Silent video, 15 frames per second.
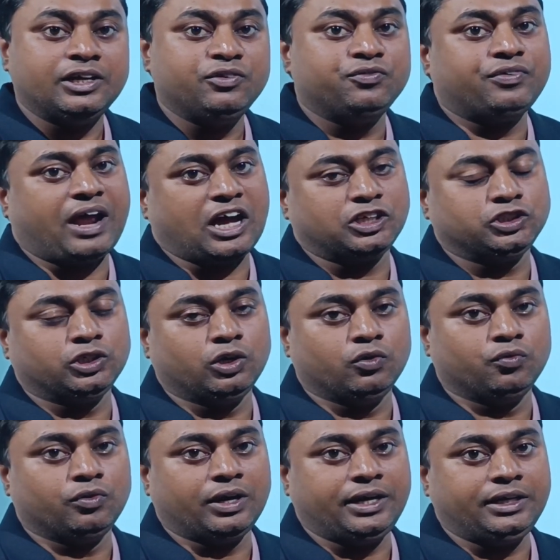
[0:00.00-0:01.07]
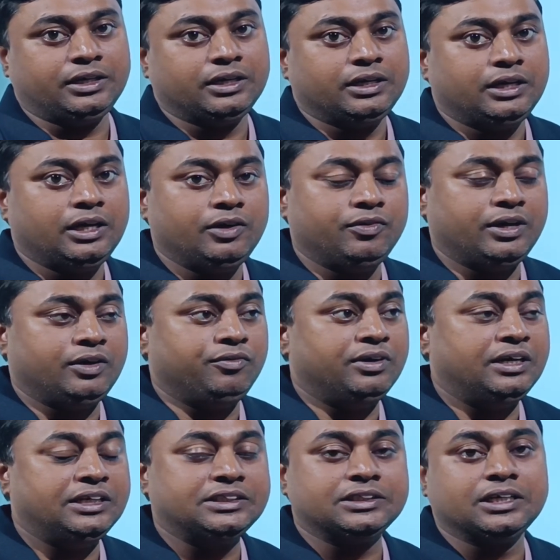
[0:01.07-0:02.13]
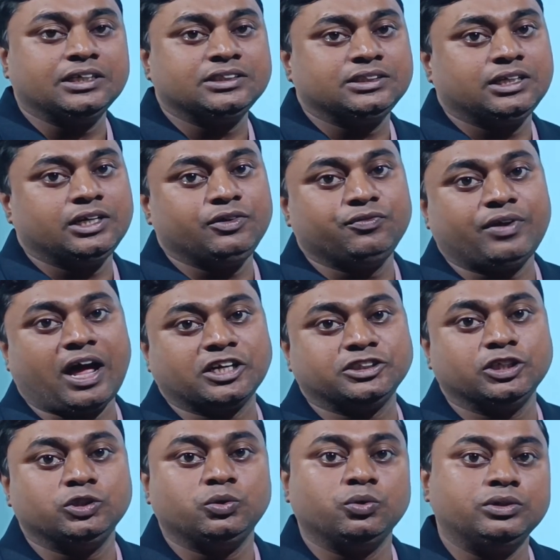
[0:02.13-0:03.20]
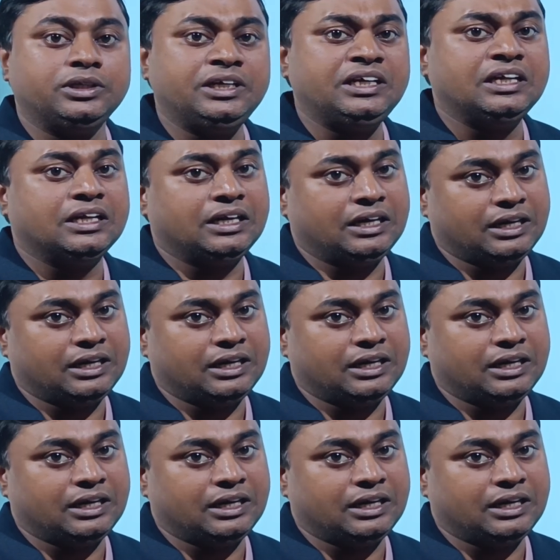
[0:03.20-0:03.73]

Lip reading: refraction of light. Even we will discuss the refraction through the